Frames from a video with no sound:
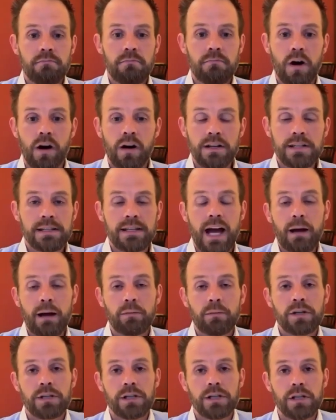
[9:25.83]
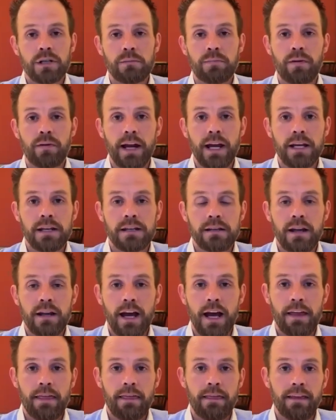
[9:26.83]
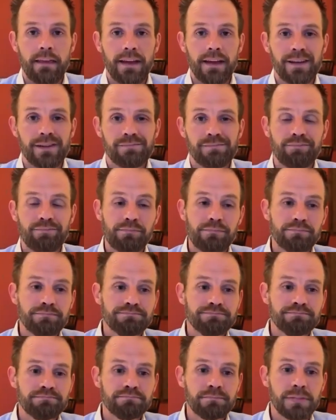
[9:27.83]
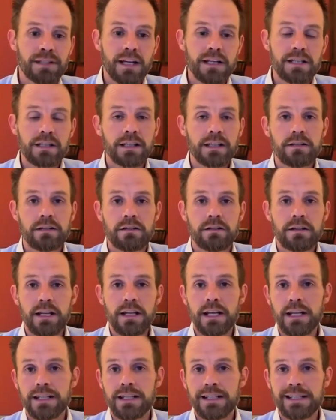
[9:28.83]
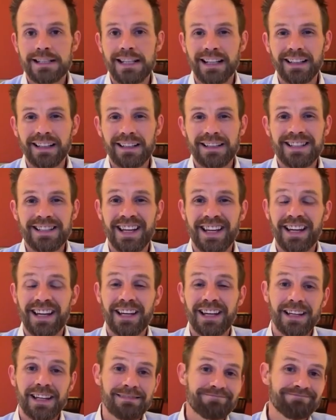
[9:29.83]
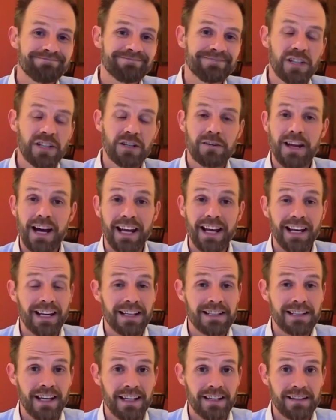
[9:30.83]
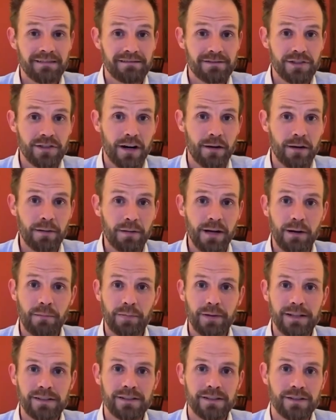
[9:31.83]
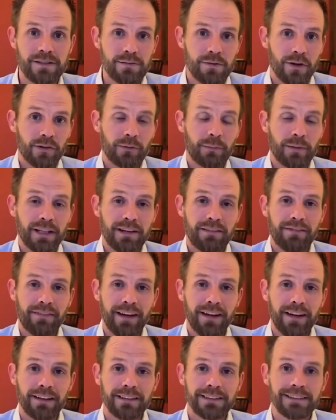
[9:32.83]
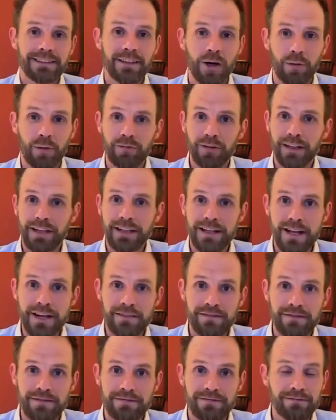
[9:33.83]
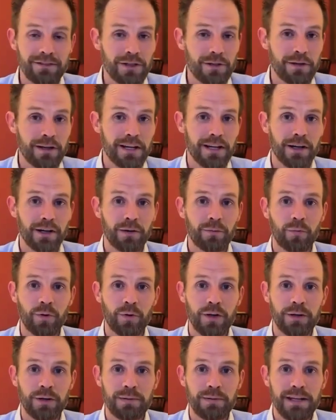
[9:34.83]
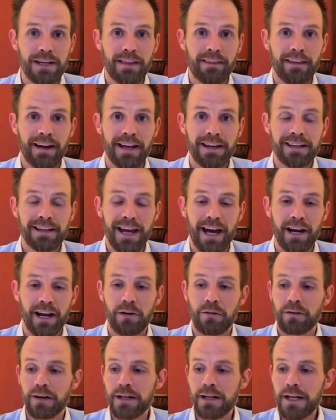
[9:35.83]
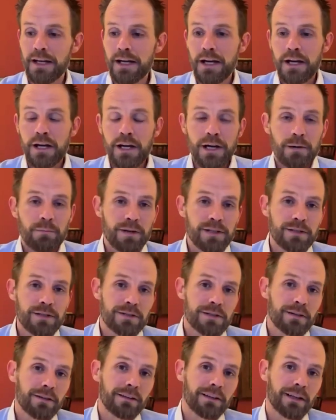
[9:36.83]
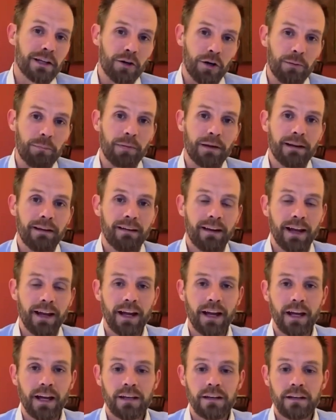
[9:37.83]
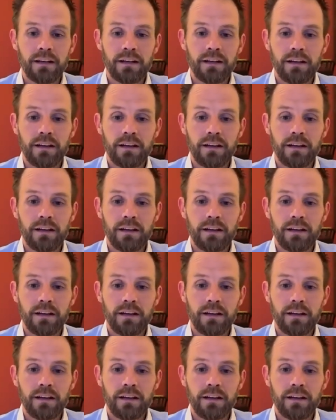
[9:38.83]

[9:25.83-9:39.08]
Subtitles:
are establishing your brand and then potentially either needing to sell it, say, 9 out of 10 startup companies do ultimately fail. Hopefully none of you here would be in that category, but you certainly could be. And